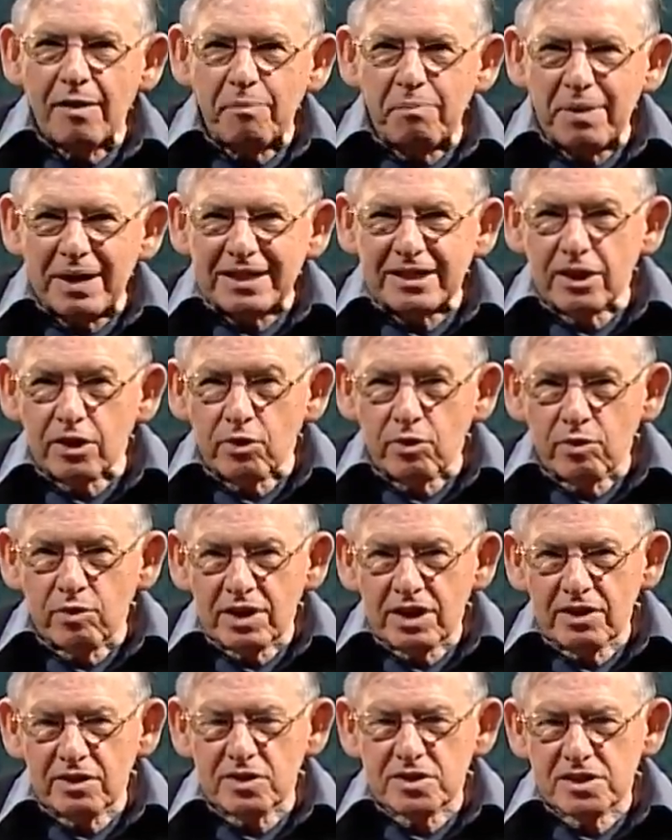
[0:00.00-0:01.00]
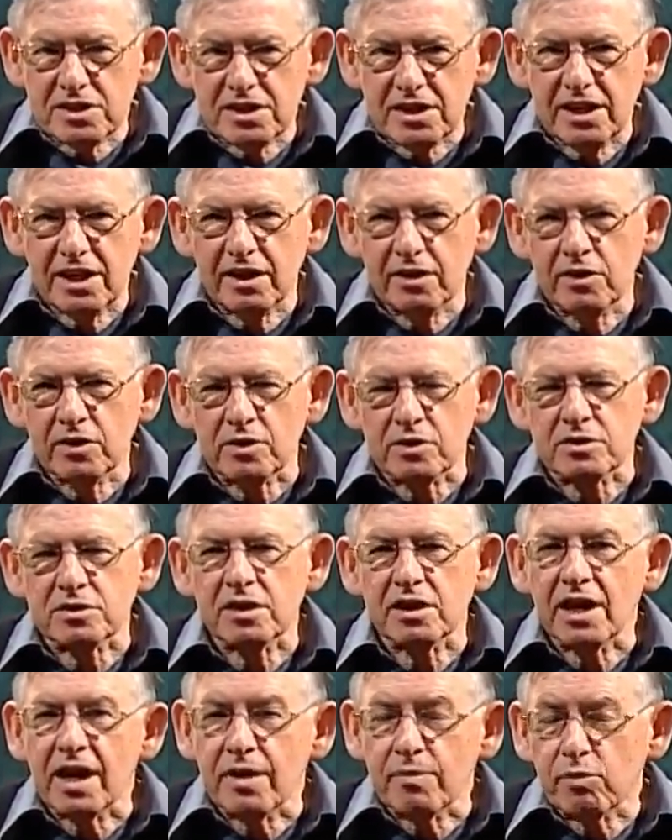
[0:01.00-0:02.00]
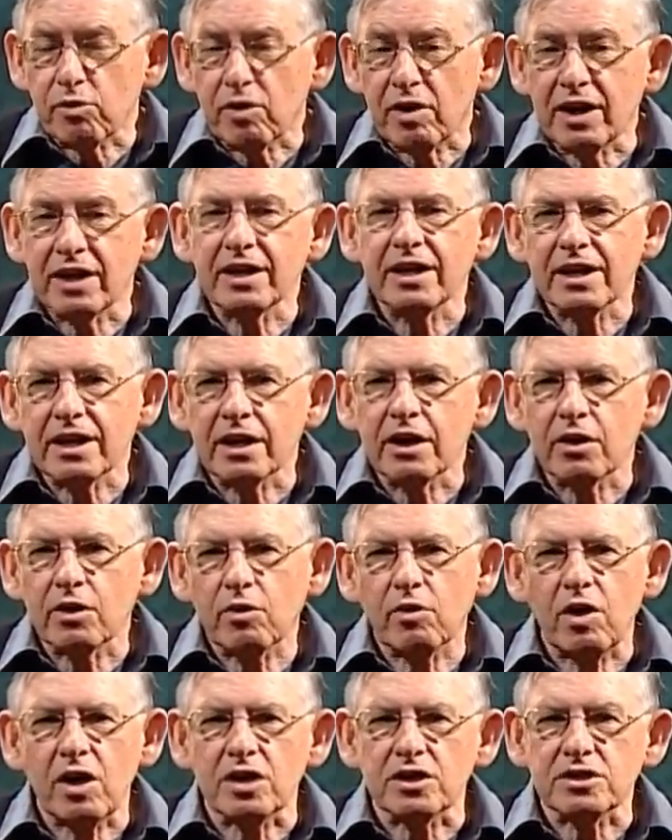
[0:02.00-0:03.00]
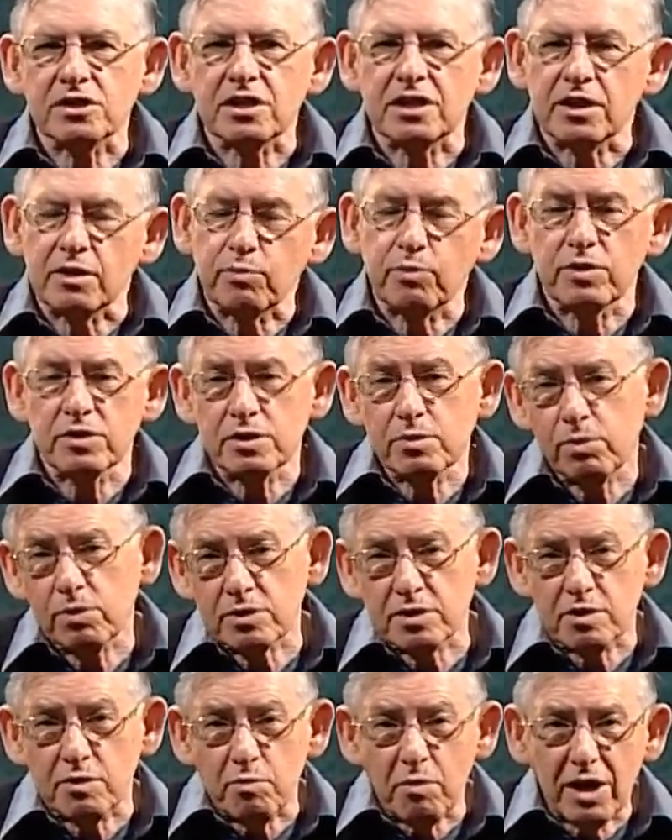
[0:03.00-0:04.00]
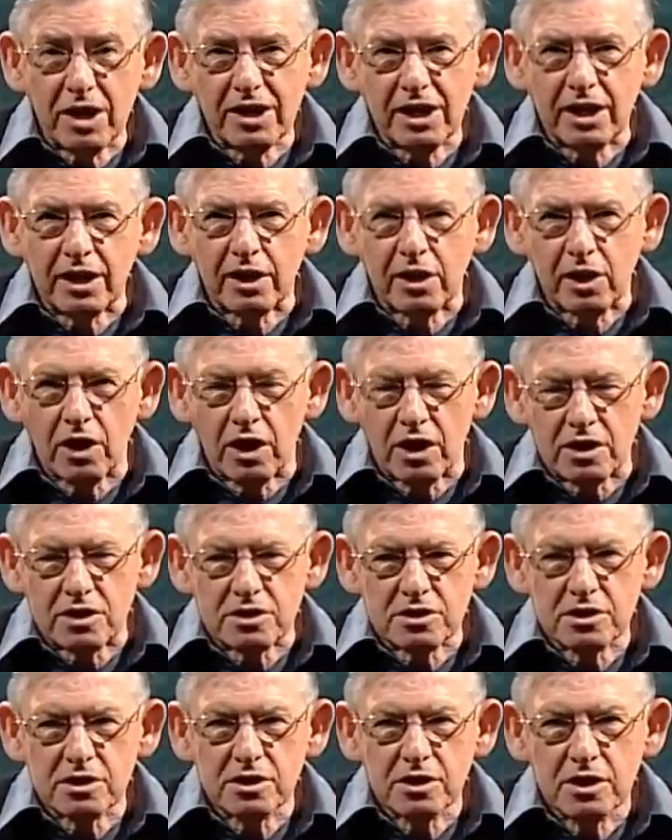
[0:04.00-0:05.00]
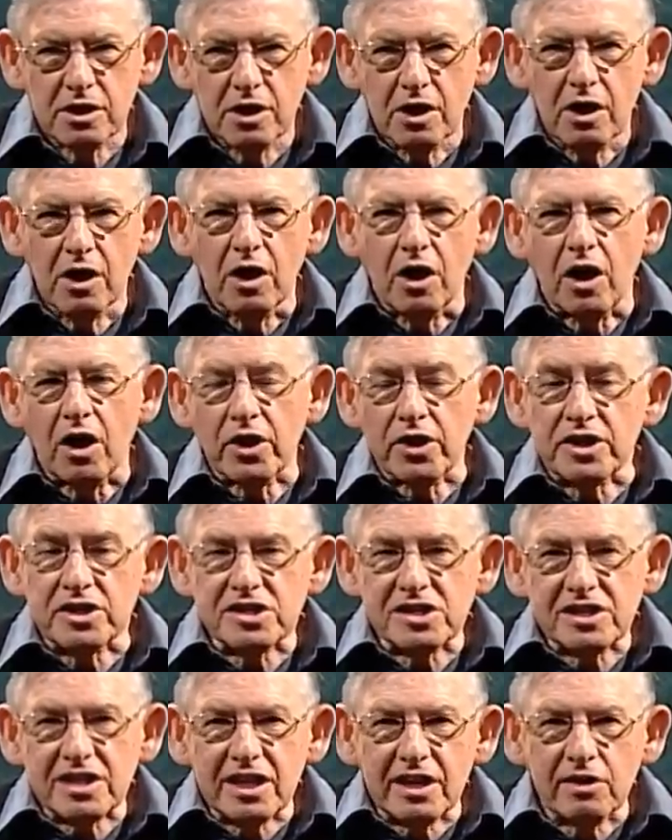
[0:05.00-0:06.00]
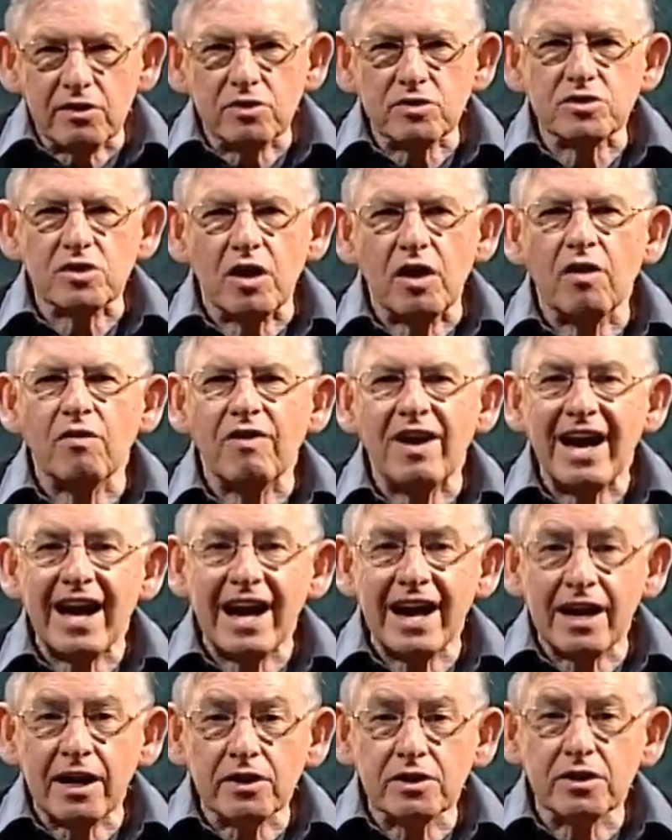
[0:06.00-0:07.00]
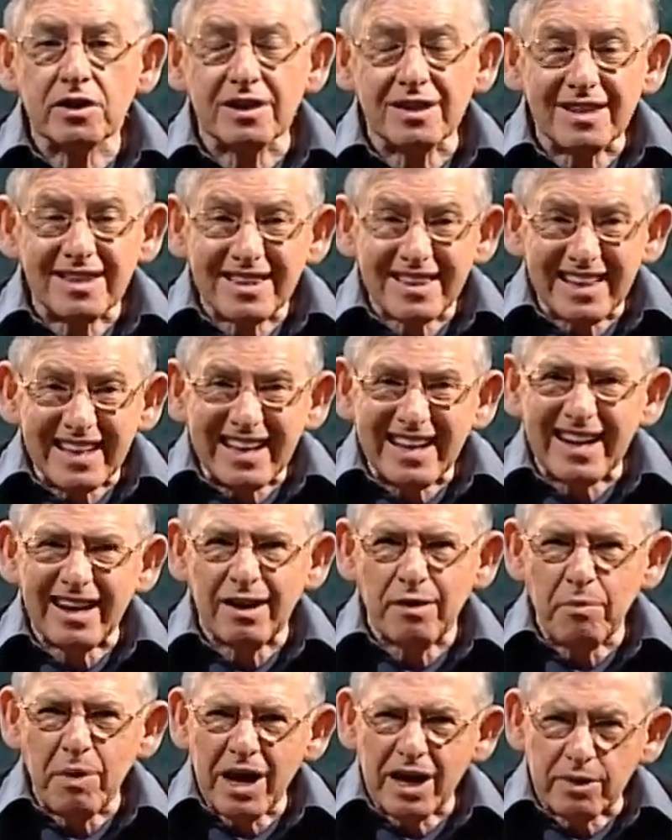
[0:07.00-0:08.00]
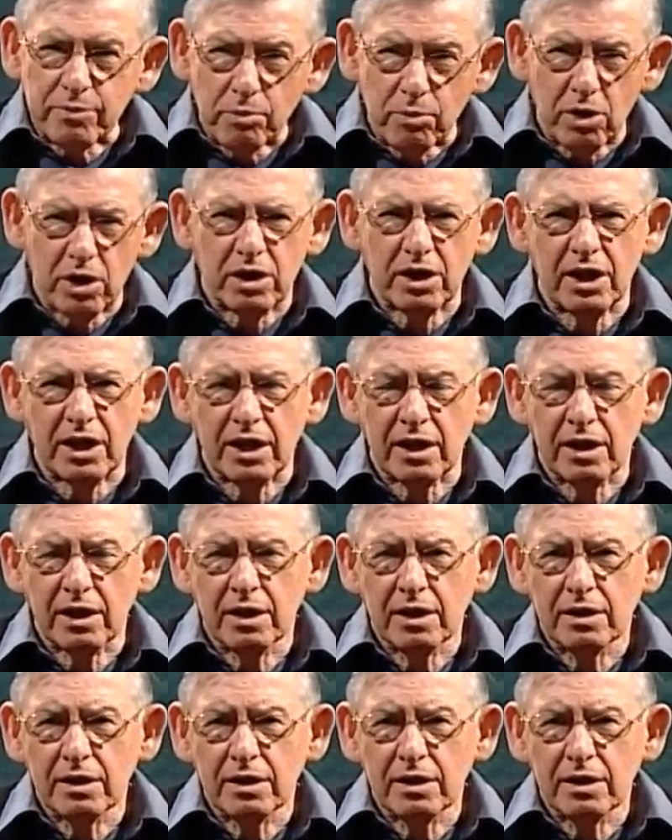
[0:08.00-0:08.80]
But the real skills that I'm trying to get across in the Principles of Modeling class are the skills of how to think about modeling.